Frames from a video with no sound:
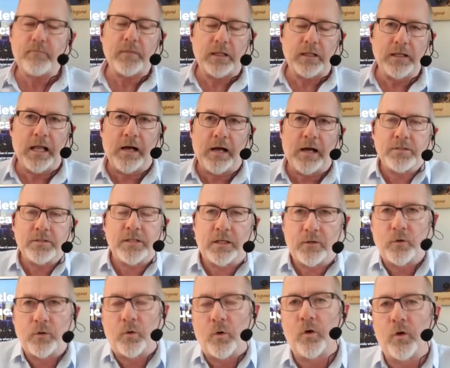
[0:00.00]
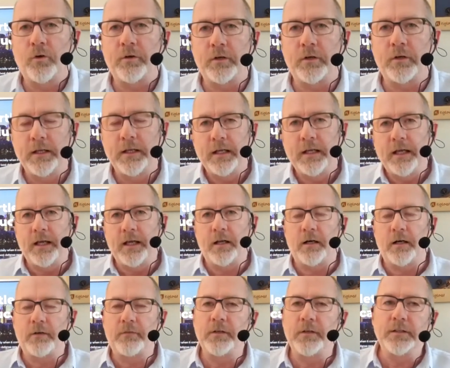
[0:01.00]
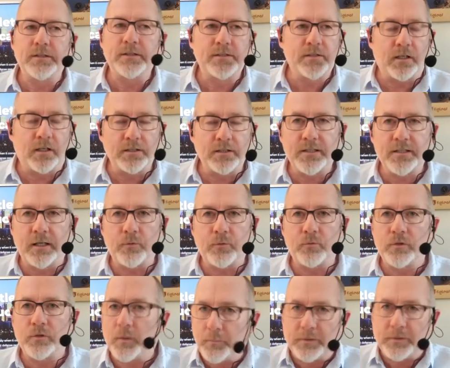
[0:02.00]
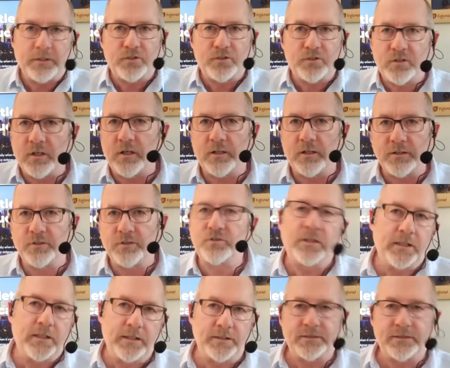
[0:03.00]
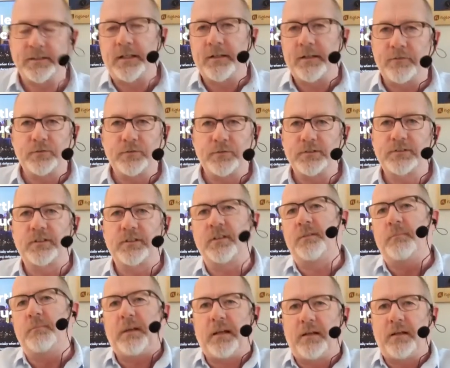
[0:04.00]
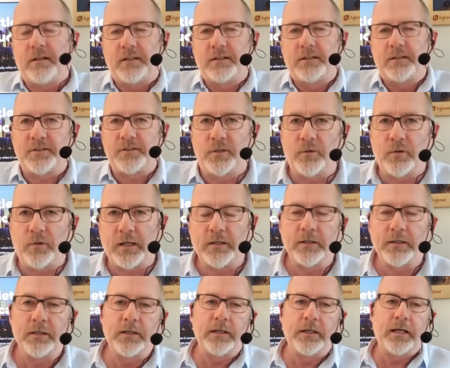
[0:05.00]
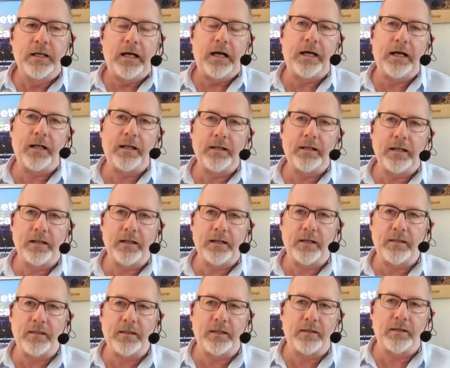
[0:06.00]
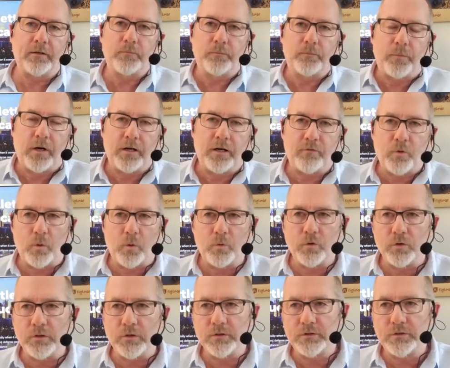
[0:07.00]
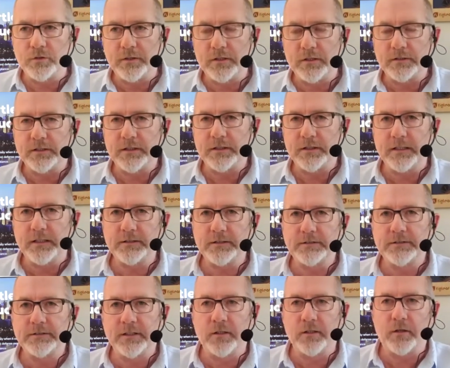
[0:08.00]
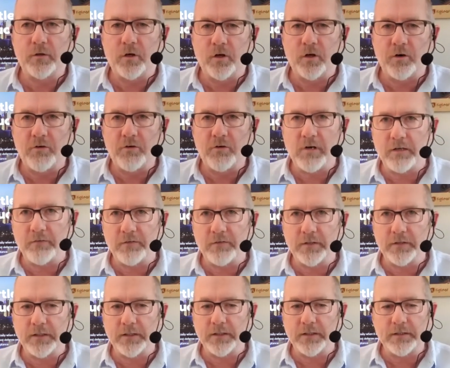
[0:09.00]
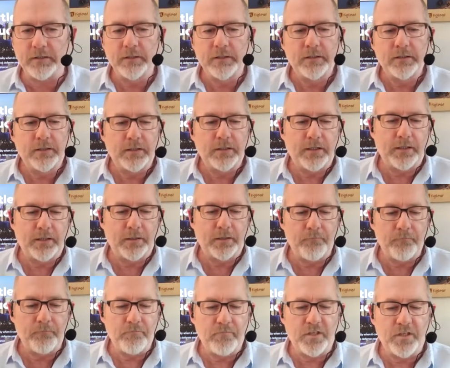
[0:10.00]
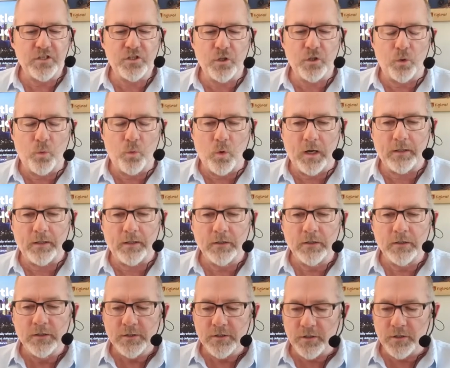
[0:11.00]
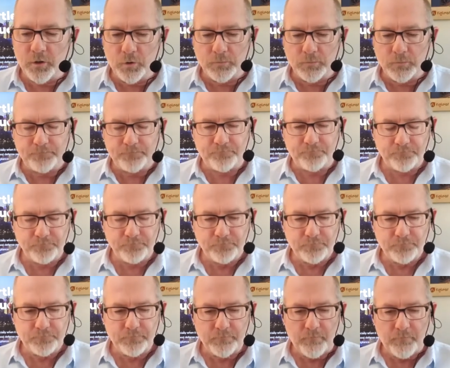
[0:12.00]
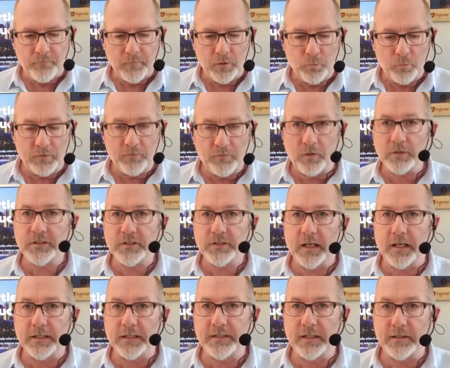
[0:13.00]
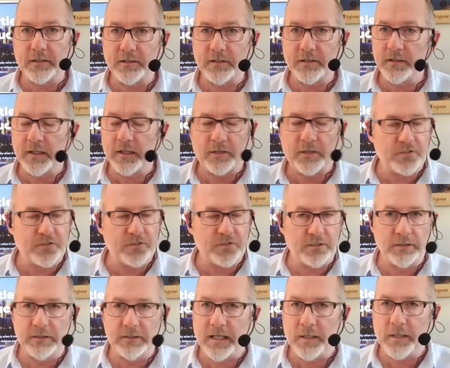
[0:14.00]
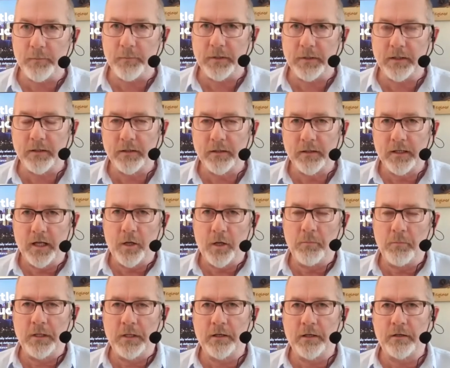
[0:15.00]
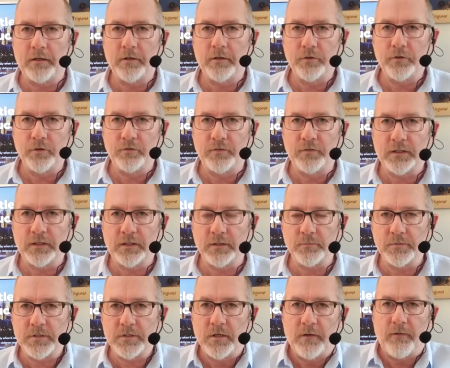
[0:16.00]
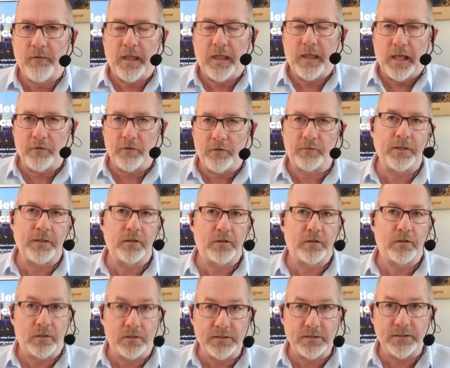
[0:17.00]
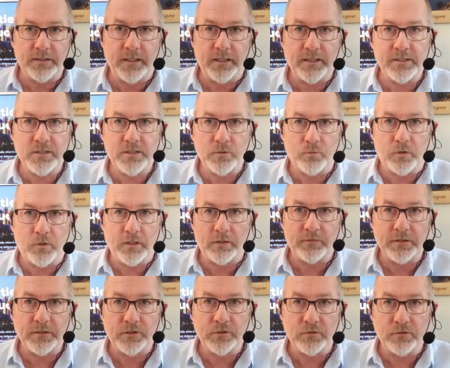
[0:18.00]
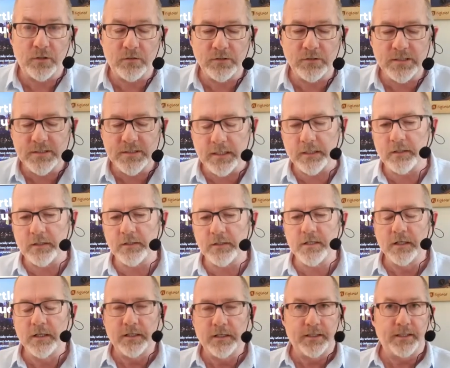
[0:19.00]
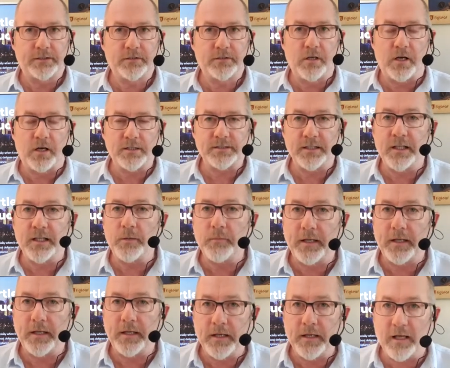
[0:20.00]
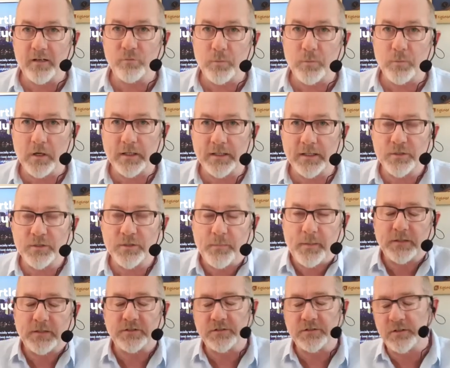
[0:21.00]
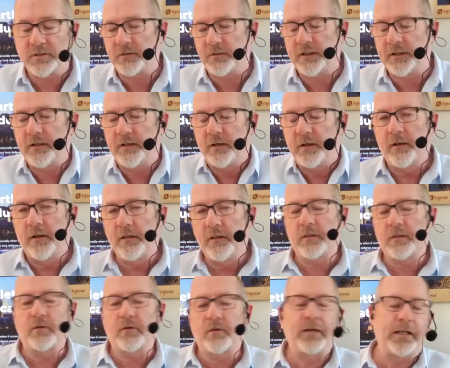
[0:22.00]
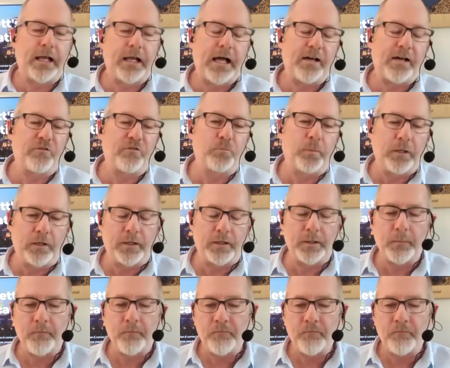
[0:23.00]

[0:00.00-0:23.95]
now, as I grow older and head off into the sunset, we're up in the, tr- the trillions, and everyone's going meh. So what? And I, I think part of what we're going to do here today is, you know, unravel the um, the so what. So sure. we've also got identity theft still claiming a million new victims every 30 days, one every two or three seconds. It's costing them in out-of-pocket expenses three, three and a half billion.